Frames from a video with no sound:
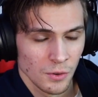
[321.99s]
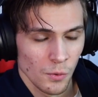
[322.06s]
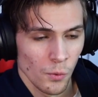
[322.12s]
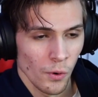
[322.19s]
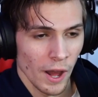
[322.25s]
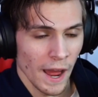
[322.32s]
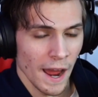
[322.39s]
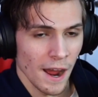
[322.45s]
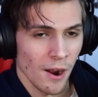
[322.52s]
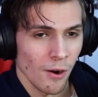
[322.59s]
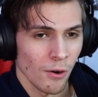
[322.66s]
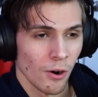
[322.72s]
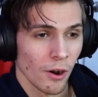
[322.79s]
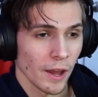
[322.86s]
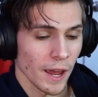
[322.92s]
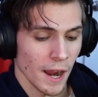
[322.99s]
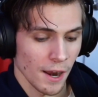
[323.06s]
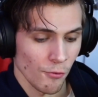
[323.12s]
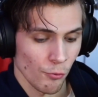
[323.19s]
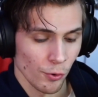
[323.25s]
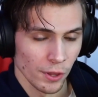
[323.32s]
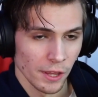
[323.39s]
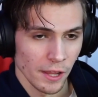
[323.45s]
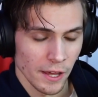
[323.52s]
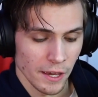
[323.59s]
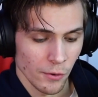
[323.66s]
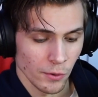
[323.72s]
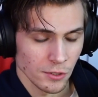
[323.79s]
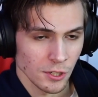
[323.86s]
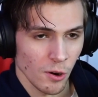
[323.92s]
Wow. Okay, I really
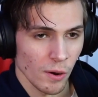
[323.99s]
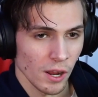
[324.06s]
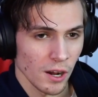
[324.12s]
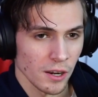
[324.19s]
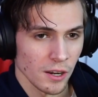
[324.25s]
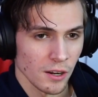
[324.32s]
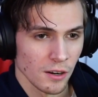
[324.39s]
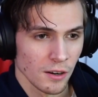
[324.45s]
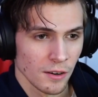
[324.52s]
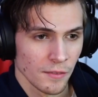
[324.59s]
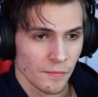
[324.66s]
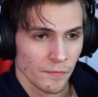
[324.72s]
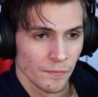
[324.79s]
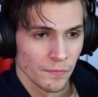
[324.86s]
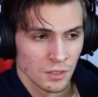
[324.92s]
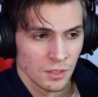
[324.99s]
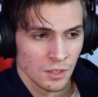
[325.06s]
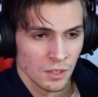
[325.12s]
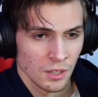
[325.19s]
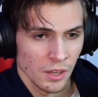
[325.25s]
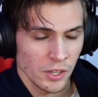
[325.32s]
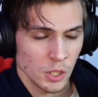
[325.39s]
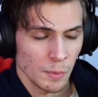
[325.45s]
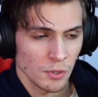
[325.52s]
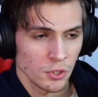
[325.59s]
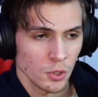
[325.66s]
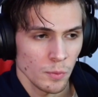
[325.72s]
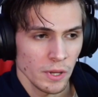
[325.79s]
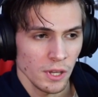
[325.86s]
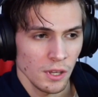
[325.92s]
like what's going on here. Yeah, so I'm
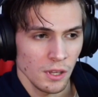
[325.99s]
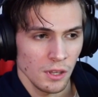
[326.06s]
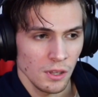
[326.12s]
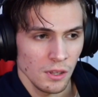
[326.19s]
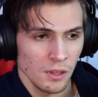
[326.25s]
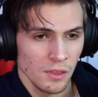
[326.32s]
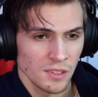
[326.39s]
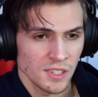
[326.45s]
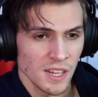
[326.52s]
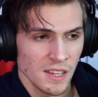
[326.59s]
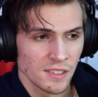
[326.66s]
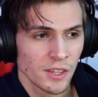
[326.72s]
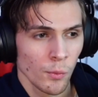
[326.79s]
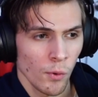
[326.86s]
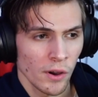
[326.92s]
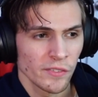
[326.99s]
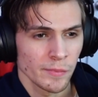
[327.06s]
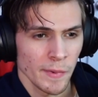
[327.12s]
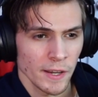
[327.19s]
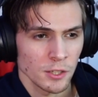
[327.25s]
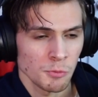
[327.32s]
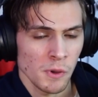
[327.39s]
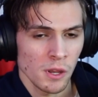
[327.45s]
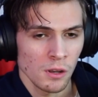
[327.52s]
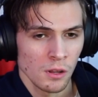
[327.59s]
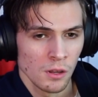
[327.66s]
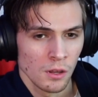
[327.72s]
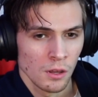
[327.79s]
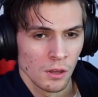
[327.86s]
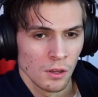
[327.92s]
assuming this is the one from X-Men.
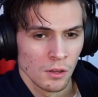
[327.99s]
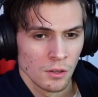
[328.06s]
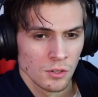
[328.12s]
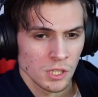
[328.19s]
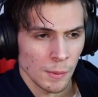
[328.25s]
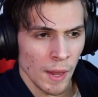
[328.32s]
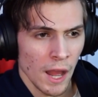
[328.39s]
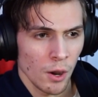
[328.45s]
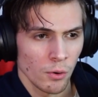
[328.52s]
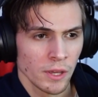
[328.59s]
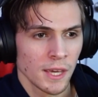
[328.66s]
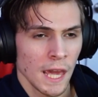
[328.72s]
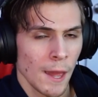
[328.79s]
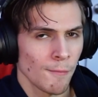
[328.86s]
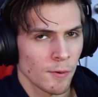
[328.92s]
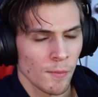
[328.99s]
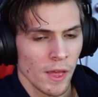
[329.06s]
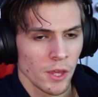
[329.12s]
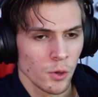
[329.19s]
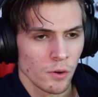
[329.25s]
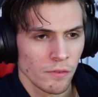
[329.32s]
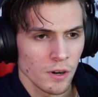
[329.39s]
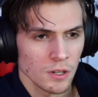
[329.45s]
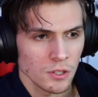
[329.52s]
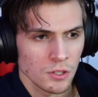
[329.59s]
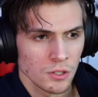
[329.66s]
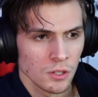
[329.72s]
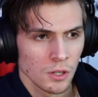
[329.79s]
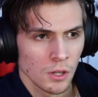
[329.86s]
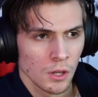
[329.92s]
Somehow he came from that
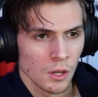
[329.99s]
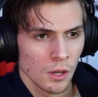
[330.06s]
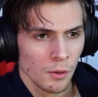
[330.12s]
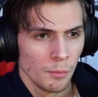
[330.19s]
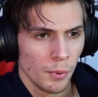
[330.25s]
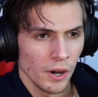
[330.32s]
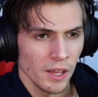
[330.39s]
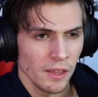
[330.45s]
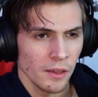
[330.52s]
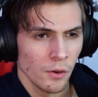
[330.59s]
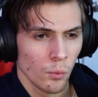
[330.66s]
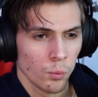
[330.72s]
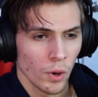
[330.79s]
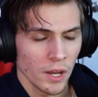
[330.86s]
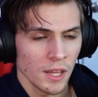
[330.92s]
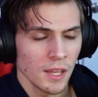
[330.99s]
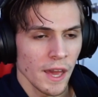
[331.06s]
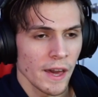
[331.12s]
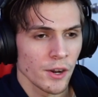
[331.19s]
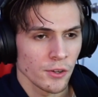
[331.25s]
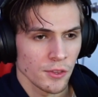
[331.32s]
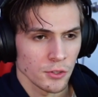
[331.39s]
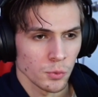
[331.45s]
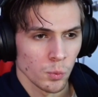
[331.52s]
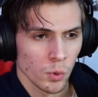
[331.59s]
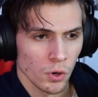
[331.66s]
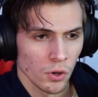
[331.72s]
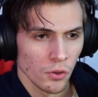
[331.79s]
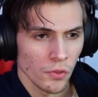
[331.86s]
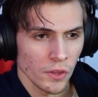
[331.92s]
universe, but when he entered this
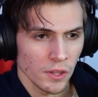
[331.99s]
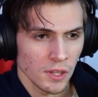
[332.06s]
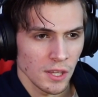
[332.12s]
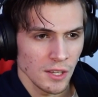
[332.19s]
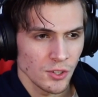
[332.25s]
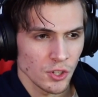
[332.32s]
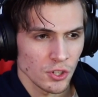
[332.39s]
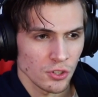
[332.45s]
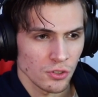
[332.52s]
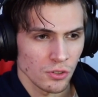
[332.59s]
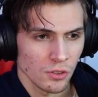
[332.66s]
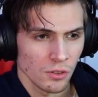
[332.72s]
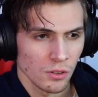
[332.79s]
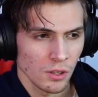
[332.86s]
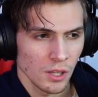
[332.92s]
world, he just